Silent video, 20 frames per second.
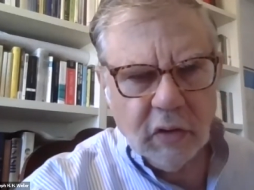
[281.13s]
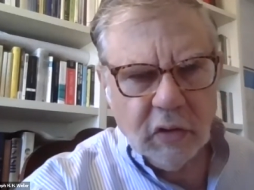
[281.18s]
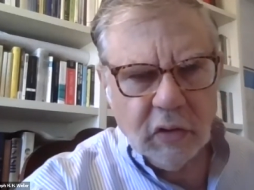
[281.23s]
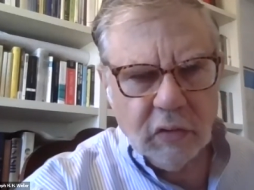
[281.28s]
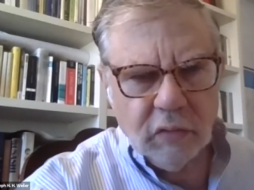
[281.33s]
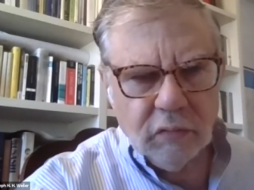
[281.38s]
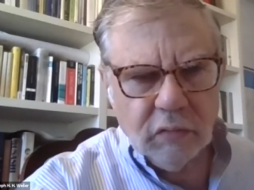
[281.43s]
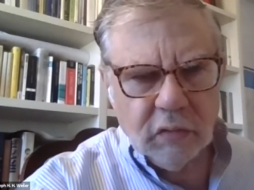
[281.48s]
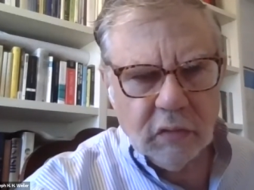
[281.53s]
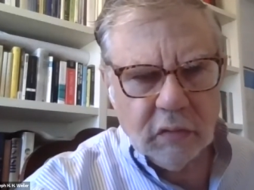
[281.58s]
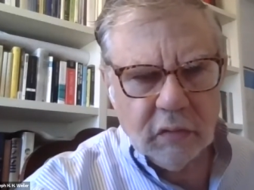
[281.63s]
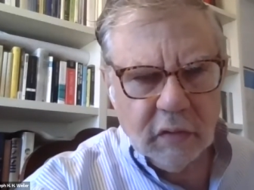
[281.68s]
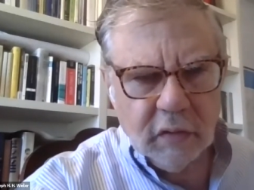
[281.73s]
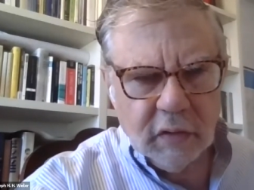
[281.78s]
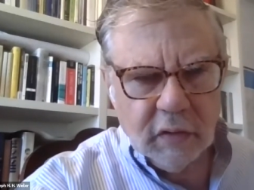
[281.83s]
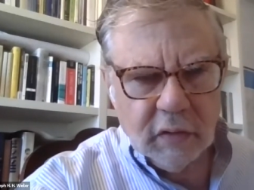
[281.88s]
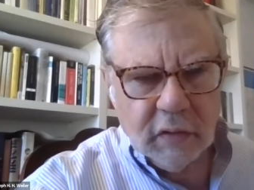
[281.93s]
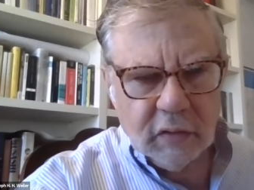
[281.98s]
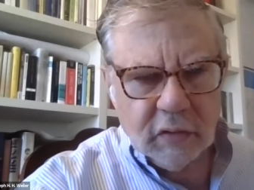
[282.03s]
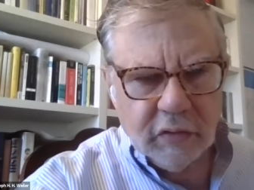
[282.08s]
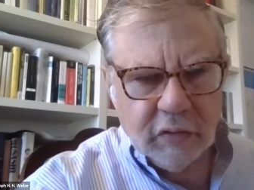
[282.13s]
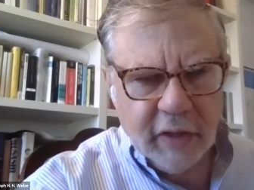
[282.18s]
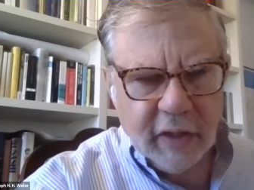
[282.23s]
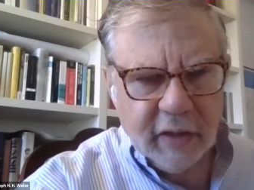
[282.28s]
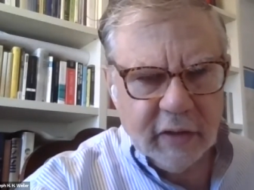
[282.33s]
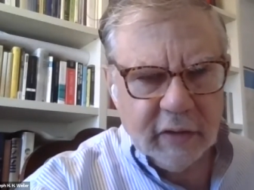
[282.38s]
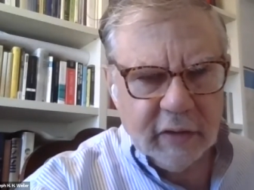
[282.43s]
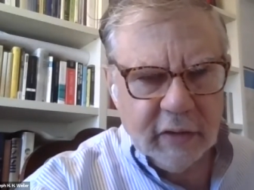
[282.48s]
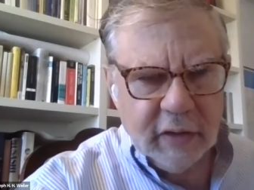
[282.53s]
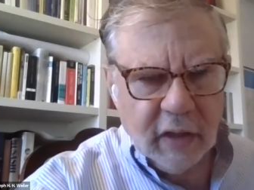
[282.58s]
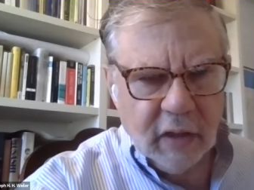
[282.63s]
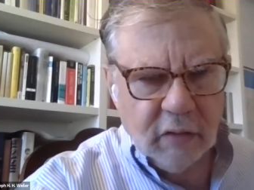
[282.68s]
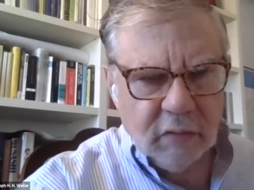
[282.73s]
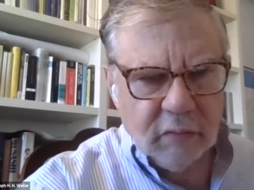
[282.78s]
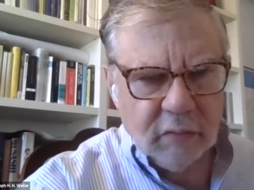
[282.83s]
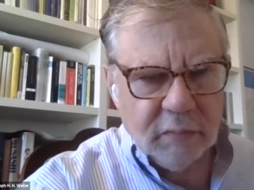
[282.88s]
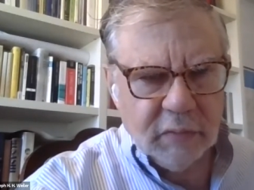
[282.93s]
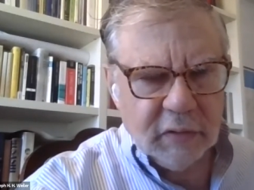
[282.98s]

you will track it down.